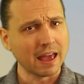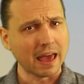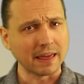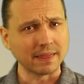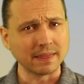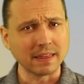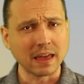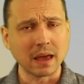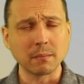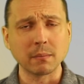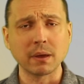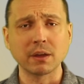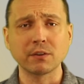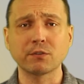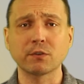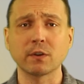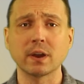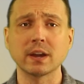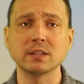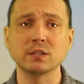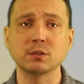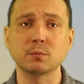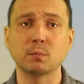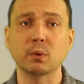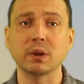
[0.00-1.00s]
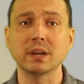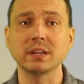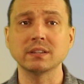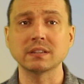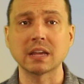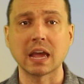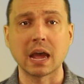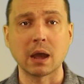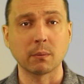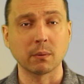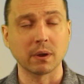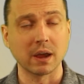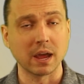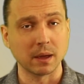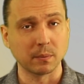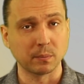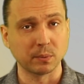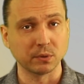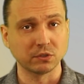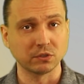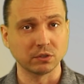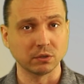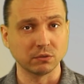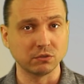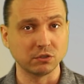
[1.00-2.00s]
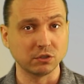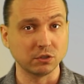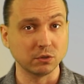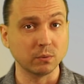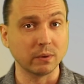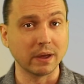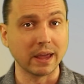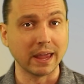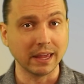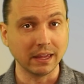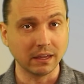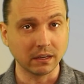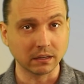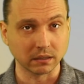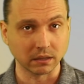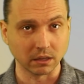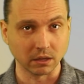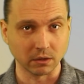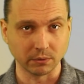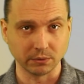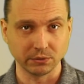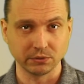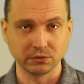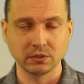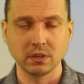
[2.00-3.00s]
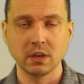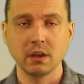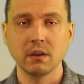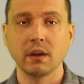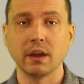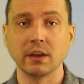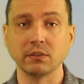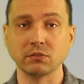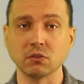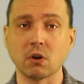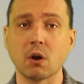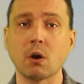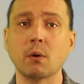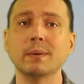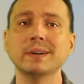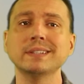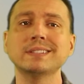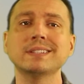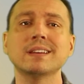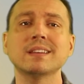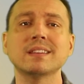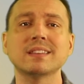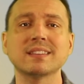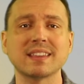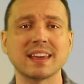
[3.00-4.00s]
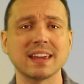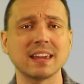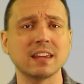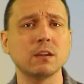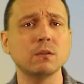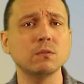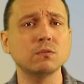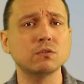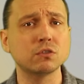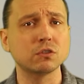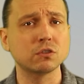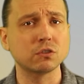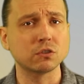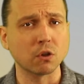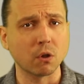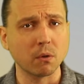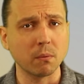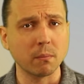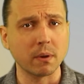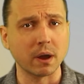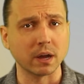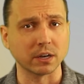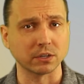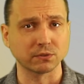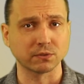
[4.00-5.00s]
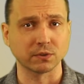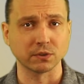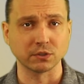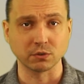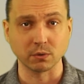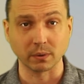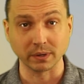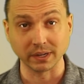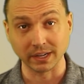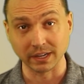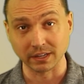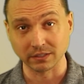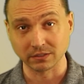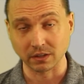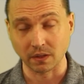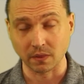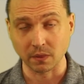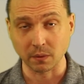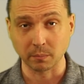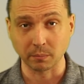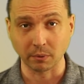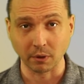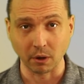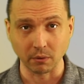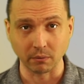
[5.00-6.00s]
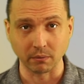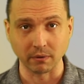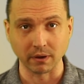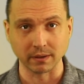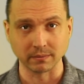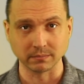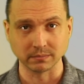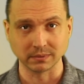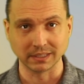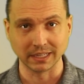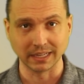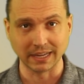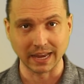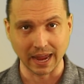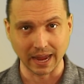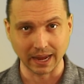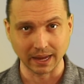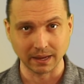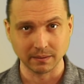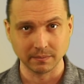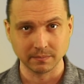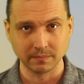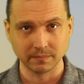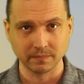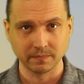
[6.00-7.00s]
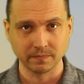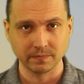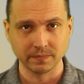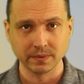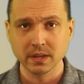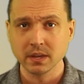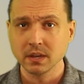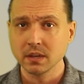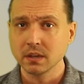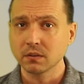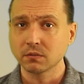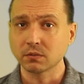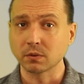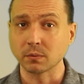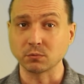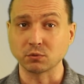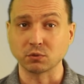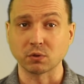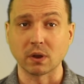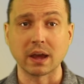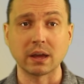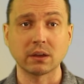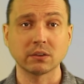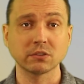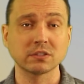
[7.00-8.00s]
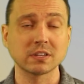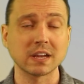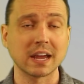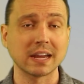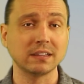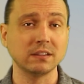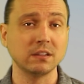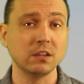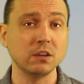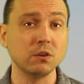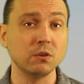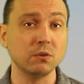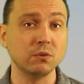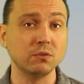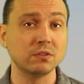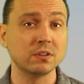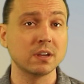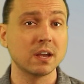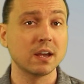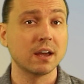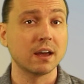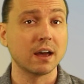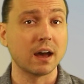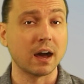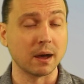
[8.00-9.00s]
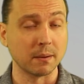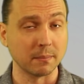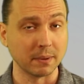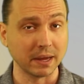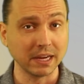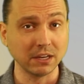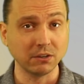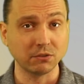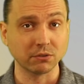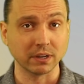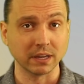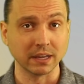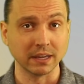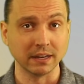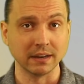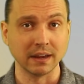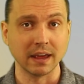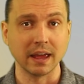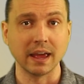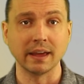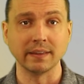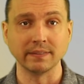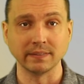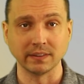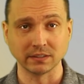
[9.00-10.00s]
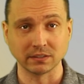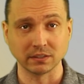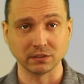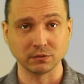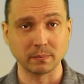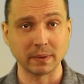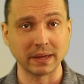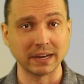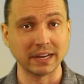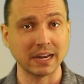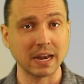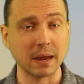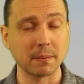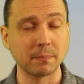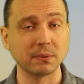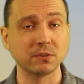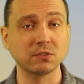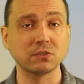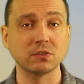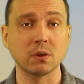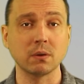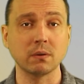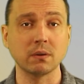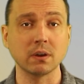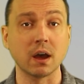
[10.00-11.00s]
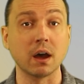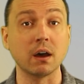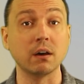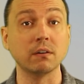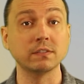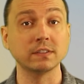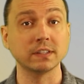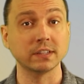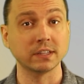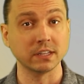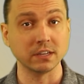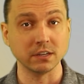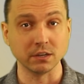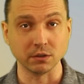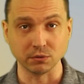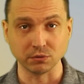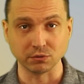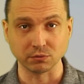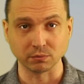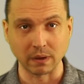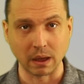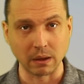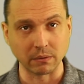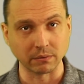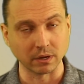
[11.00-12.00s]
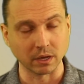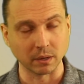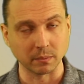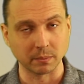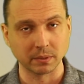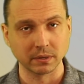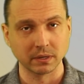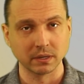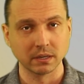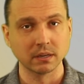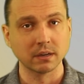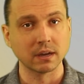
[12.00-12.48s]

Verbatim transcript: And that, my friends, brings our episode to a close. As always, thank you so much for joining us on the program today. From TrialSite News, I'm Adrian, and this has been an episode of the News Roundup.